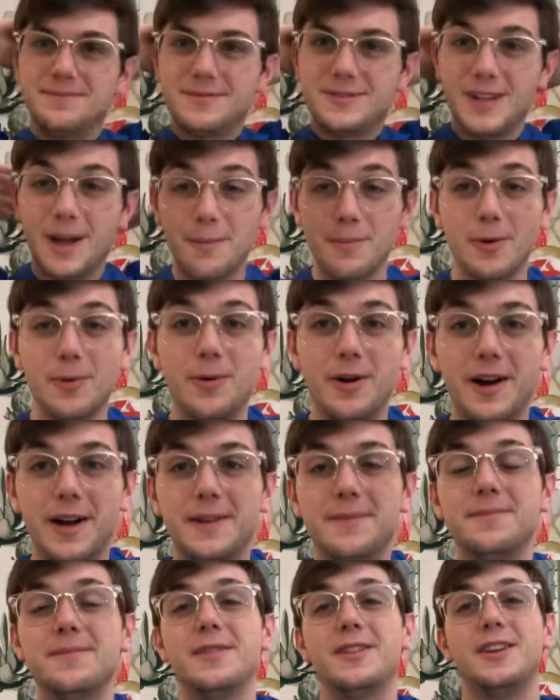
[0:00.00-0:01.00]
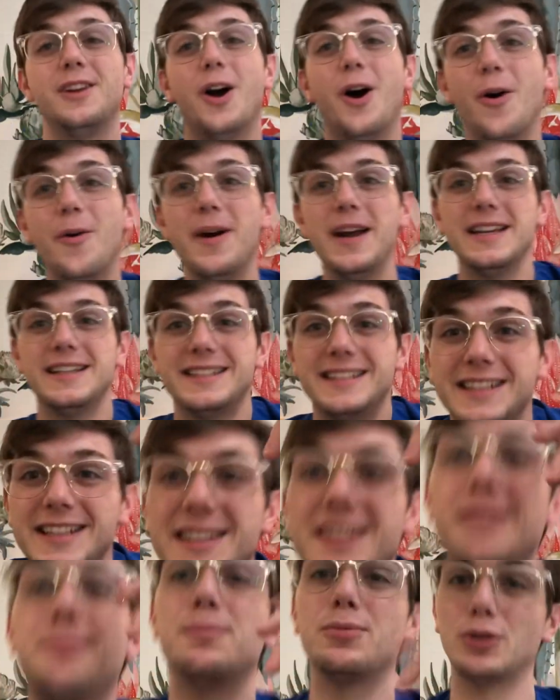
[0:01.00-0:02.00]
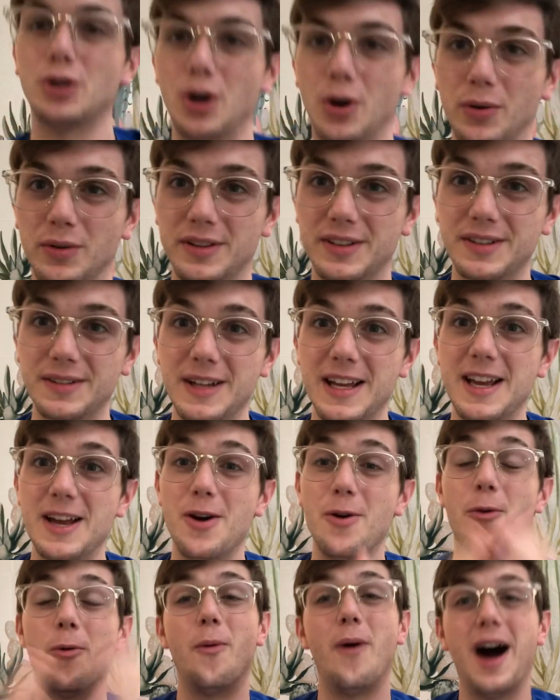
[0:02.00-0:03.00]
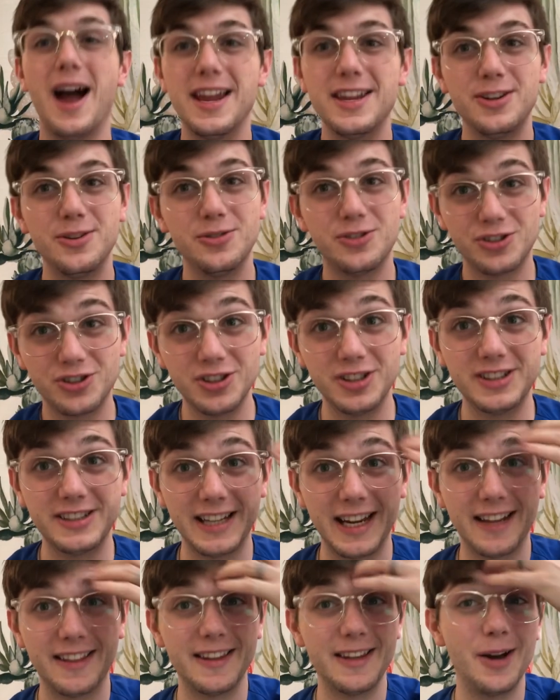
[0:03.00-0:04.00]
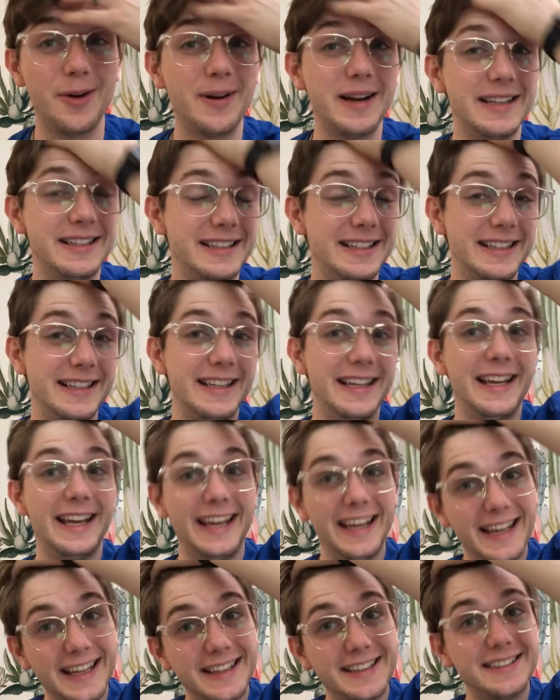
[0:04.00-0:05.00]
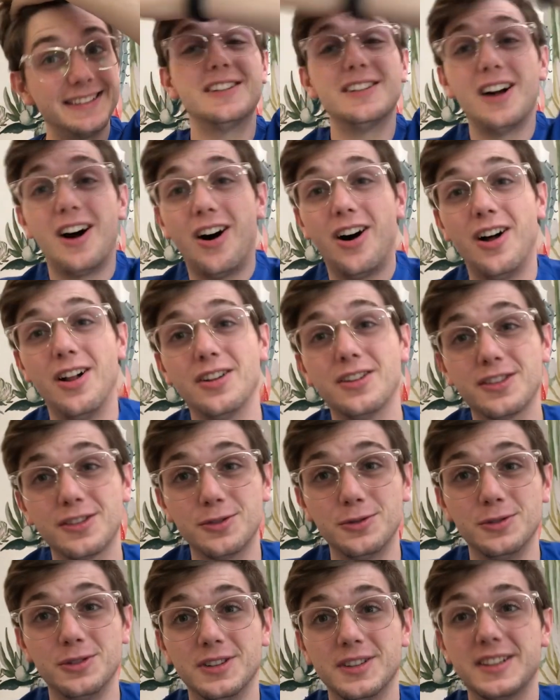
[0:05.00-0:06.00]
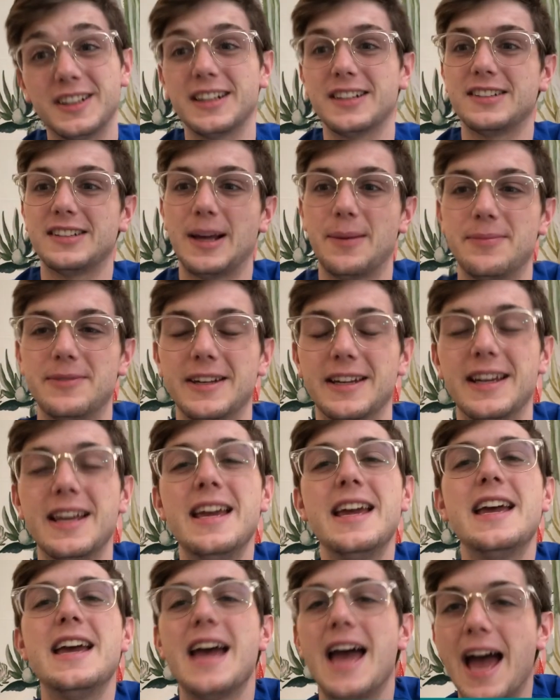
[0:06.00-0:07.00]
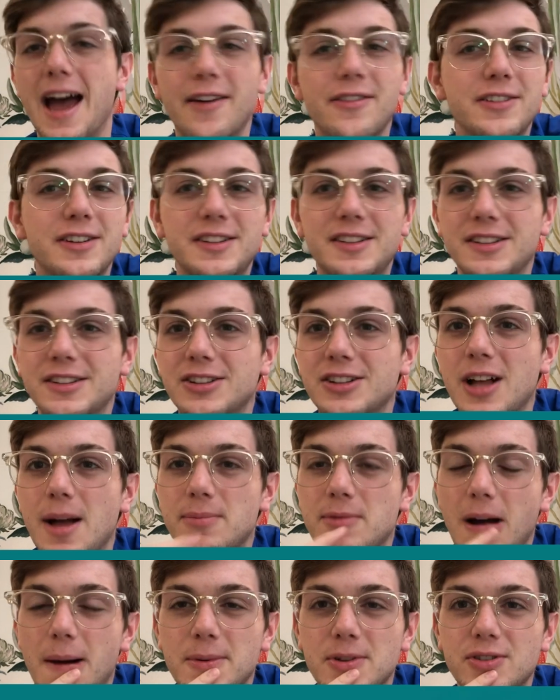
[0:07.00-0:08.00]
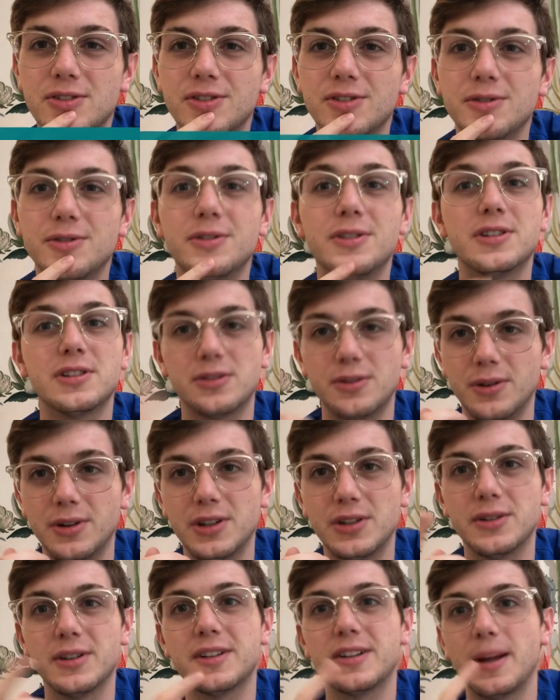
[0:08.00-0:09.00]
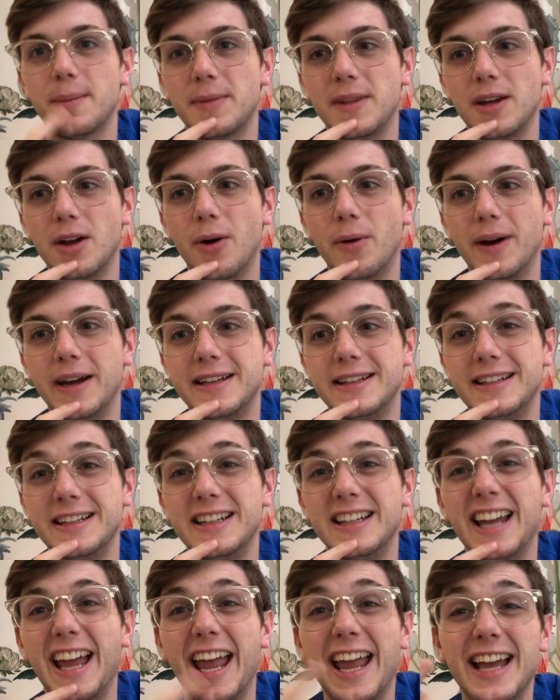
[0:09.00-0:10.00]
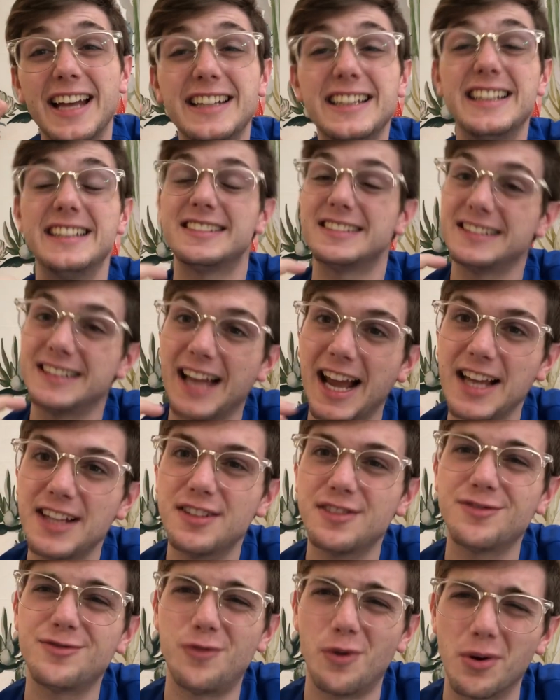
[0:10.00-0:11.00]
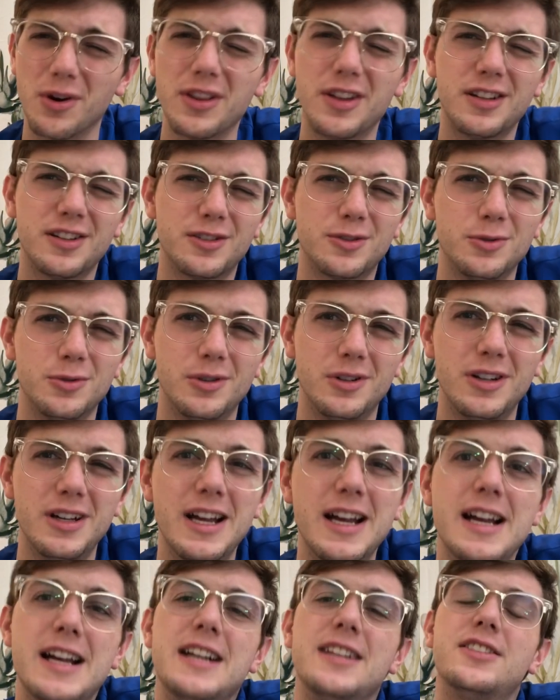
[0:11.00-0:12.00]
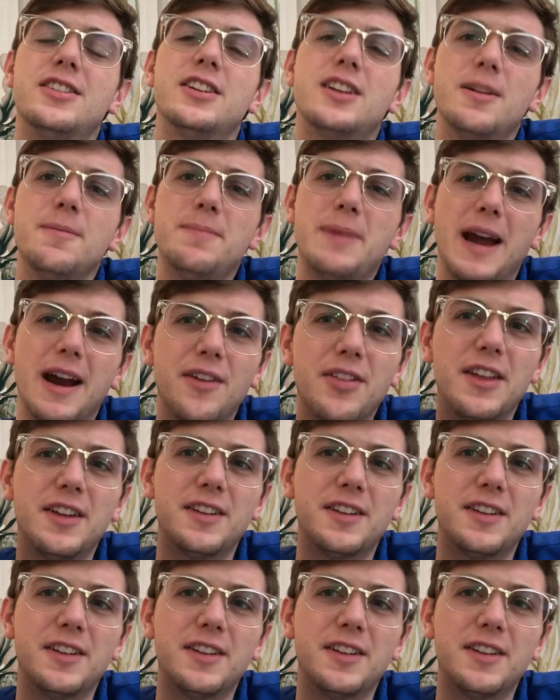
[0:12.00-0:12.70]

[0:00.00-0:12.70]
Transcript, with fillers: number one, the OAT pros why you should take the OAT is all schools accept it. Every single optometry school is going to accept the OAT, and it's nice for the school to compare the